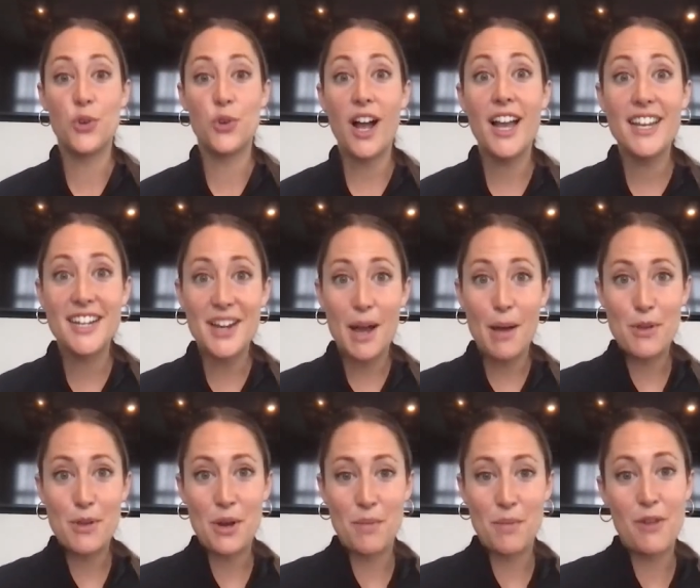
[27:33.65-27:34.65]
try to not
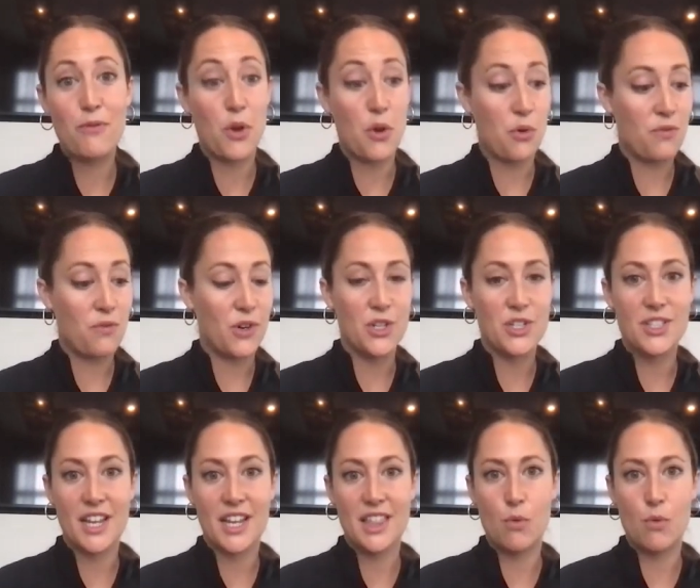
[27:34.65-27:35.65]
be on my phone first
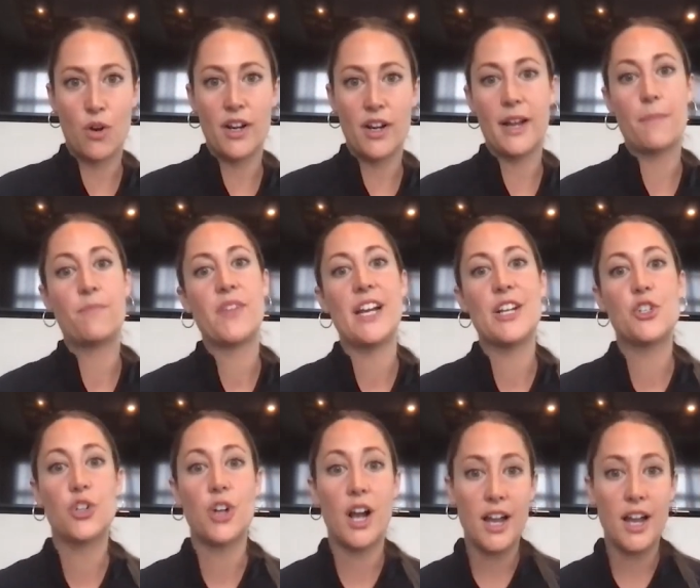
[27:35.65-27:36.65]
thing in the morning. I
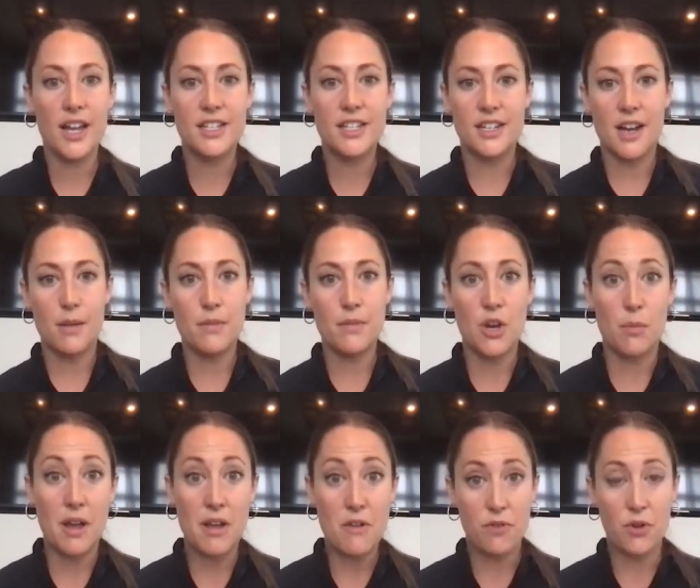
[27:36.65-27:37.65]
try to not be on
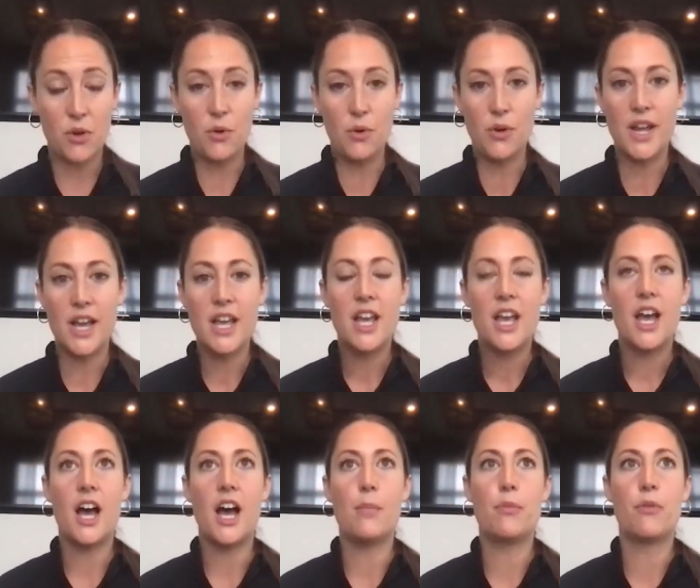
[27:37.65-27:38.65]
my phone
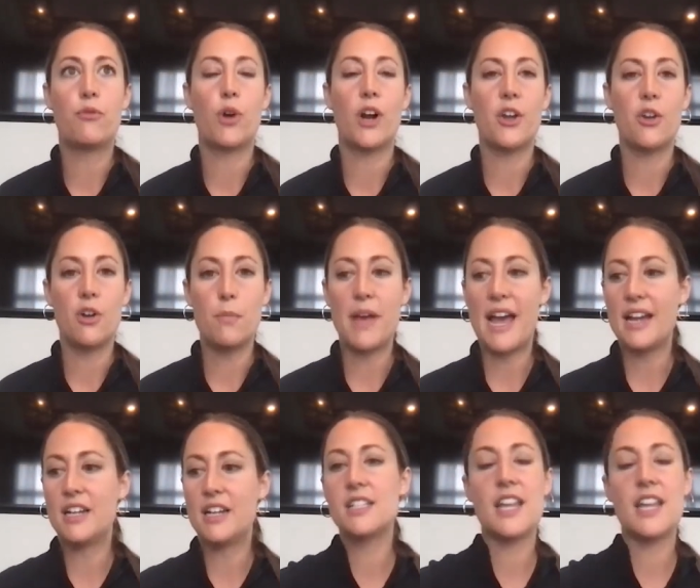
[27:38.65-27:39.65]
uh, before I go to bed.
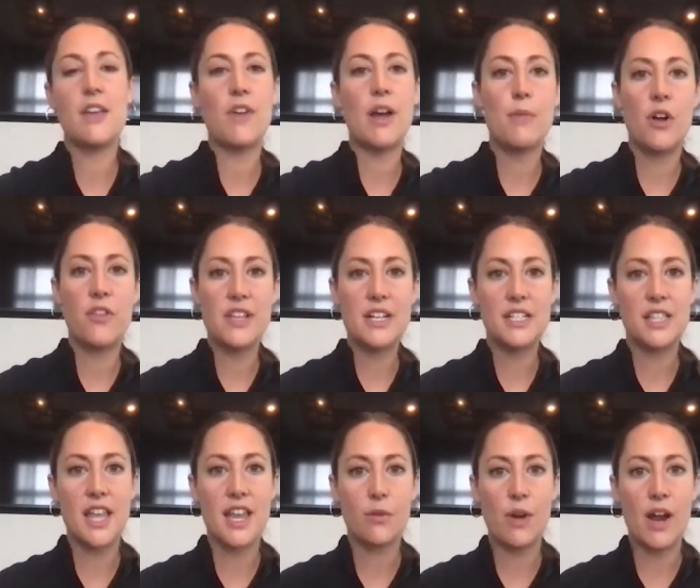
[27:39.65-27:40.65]
Cause if I'm on this
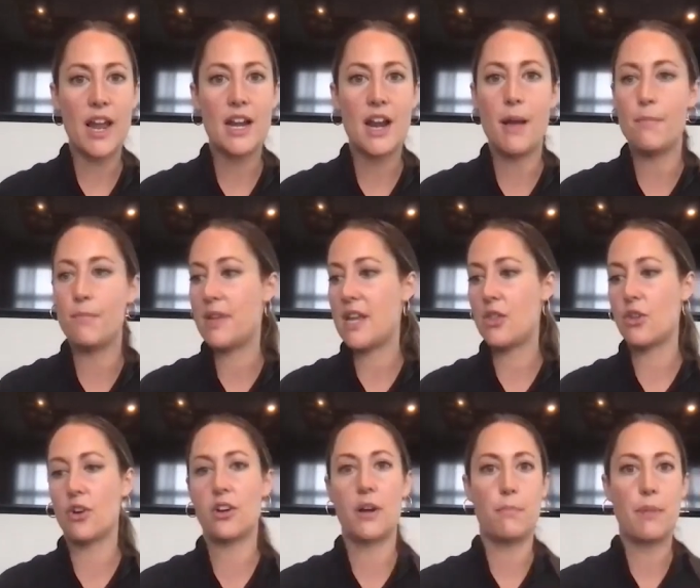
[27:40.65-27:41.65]
thing, right, I'm
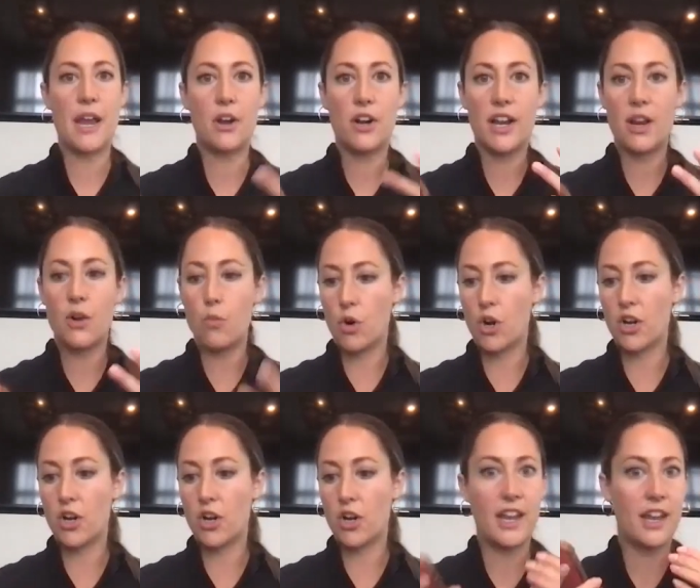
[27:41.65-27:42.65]
either comparing,
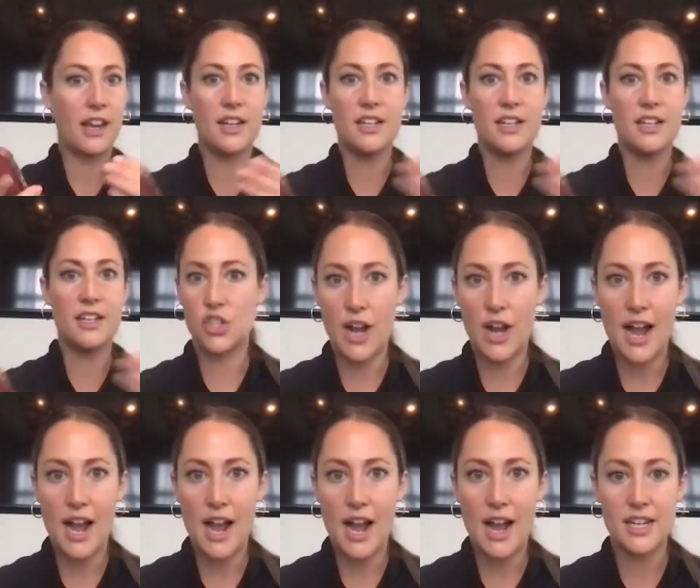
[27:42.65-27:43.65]
working,
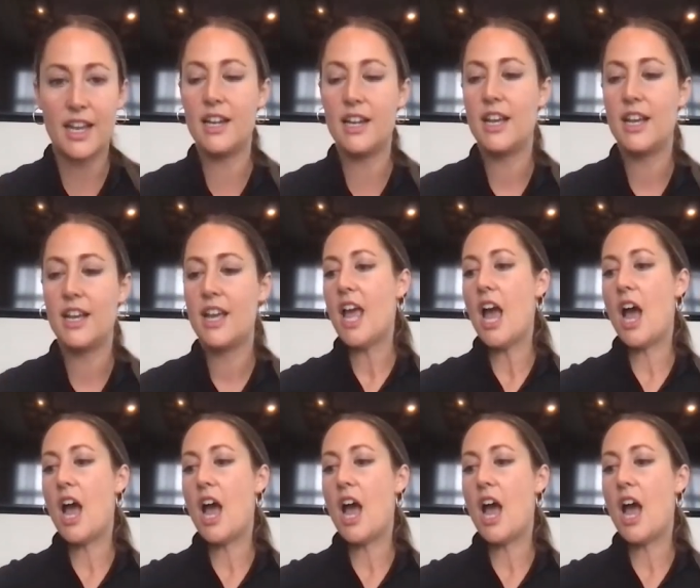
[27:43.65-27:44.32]
distracted.